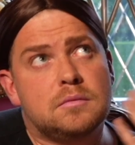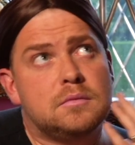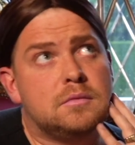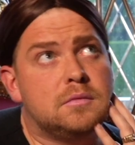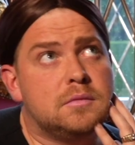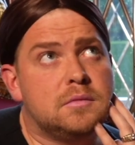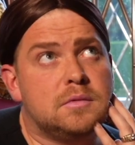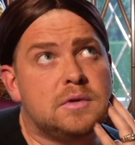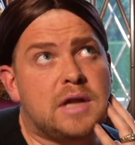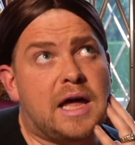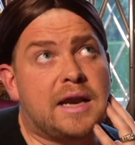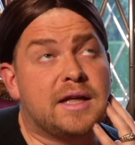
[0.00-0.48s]

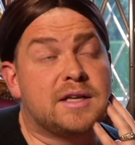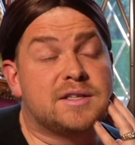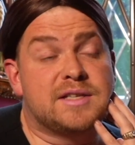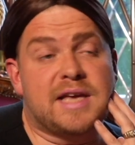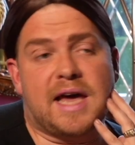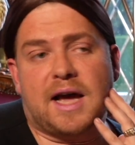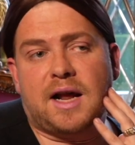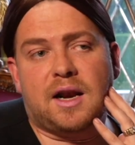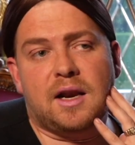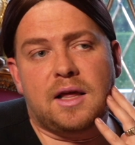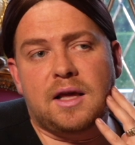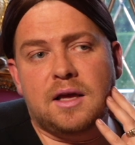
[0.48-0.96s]
Not
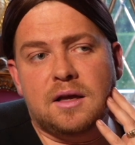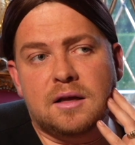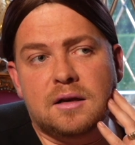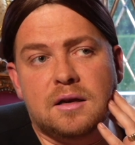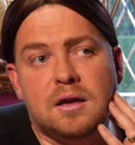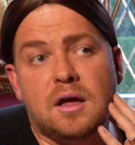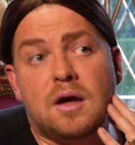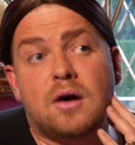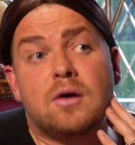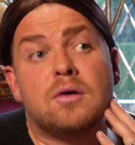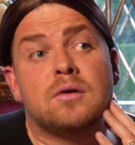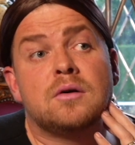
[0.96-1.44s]
exactly,
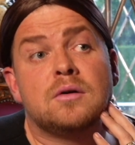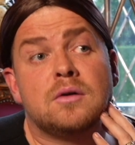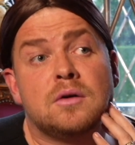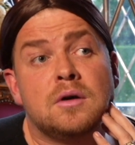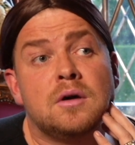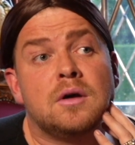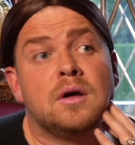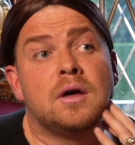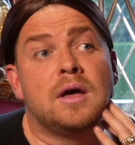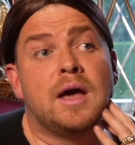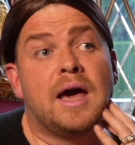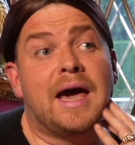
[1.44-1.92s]
no.
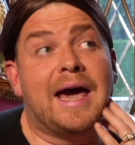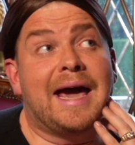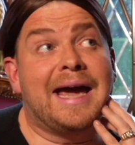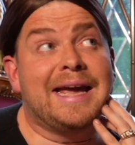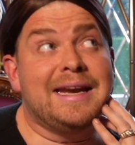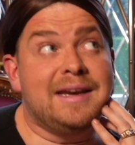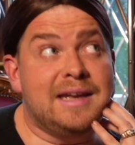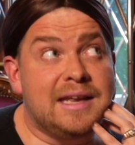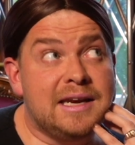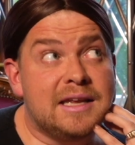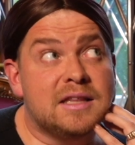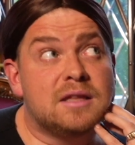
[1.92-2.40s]
I
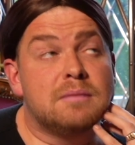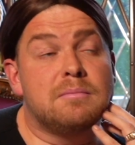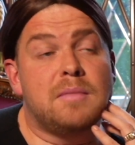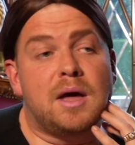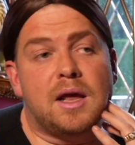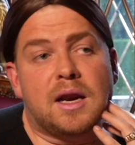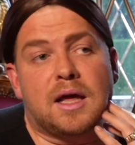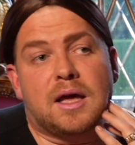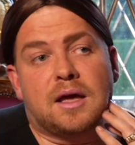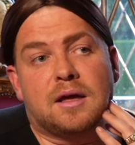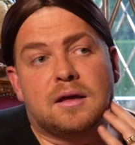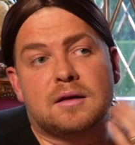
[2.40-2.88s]
needed the
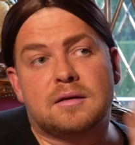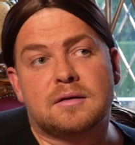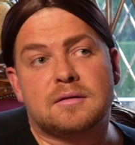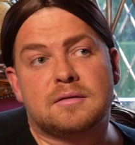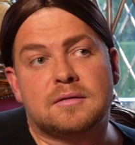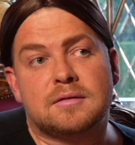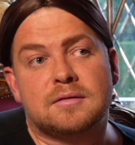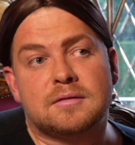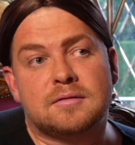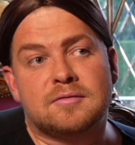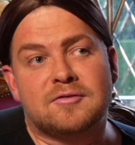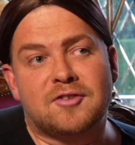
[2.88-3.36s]
money,
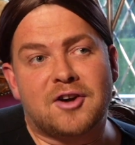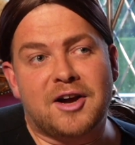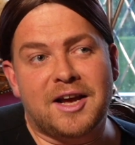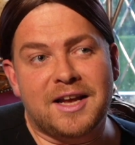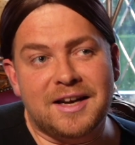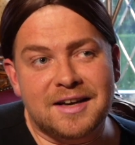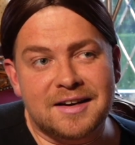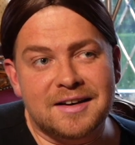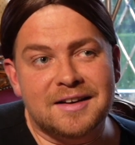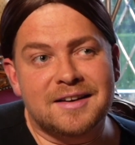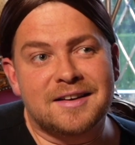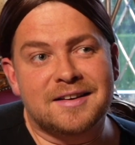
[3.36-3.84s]

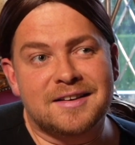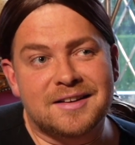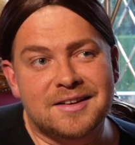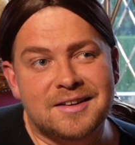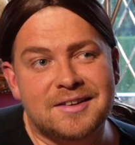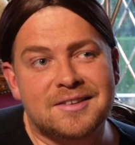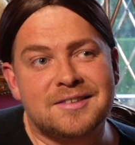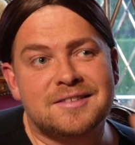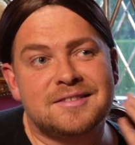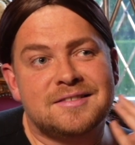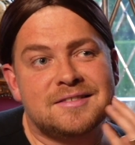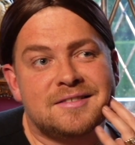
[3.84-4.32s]
right?
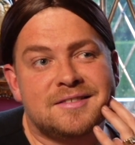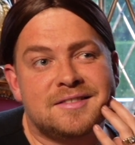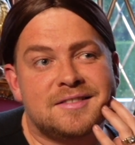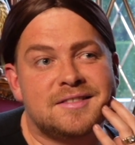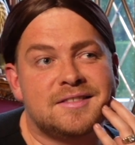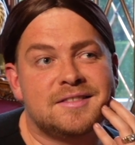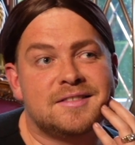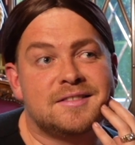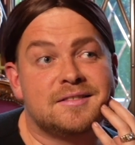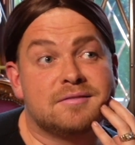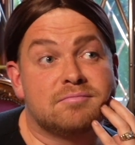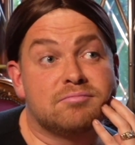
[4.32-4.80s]

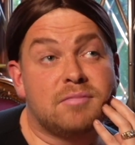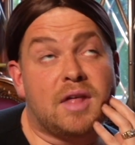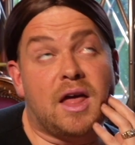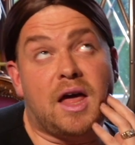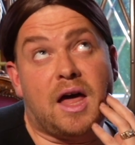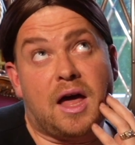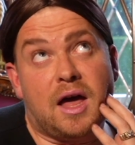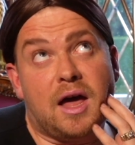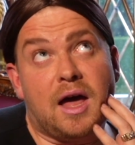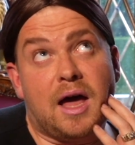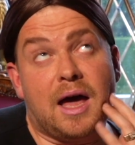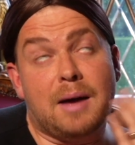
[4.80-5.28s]

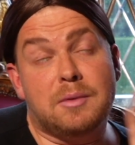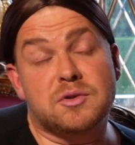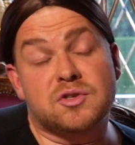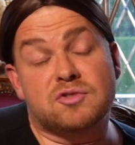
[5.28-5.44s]
I was